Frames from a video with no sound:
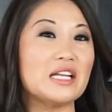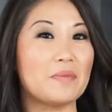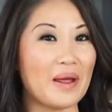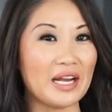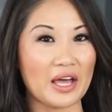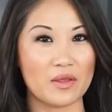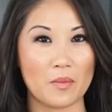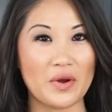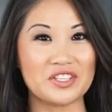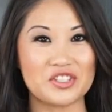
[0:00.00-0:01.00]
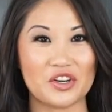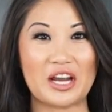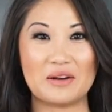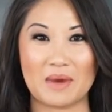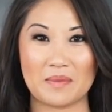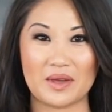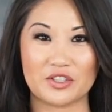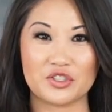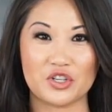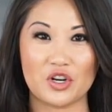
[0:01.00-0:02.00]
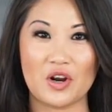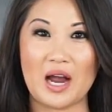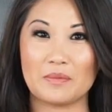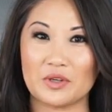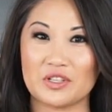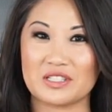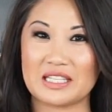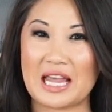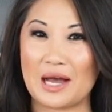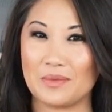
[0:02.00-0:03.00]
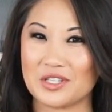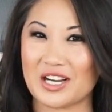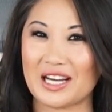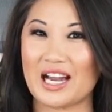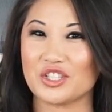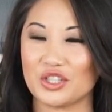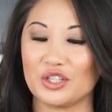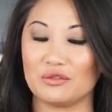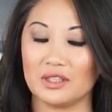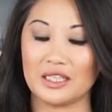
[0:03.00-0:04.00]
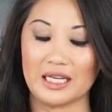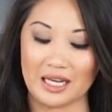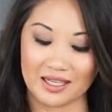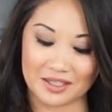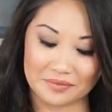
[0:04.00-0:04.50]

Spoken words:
and depending on the moisture in my mixture, I'm gonna see how much I actually really need.